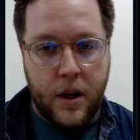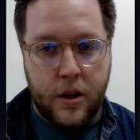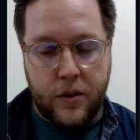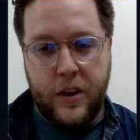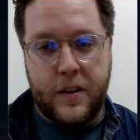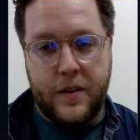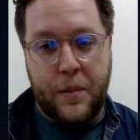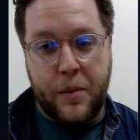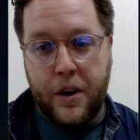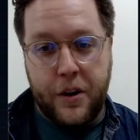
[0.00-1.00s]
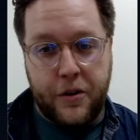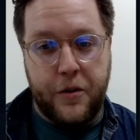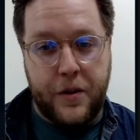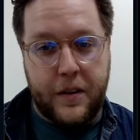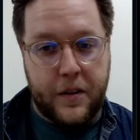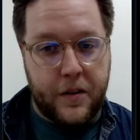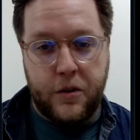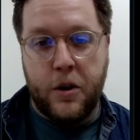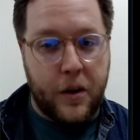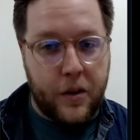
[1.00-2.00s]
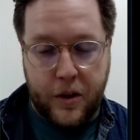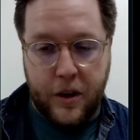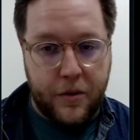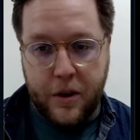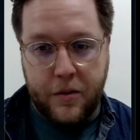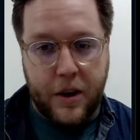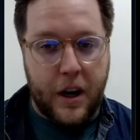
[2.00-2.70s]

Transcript: you'll see it separated into two phases. You know this. You know you've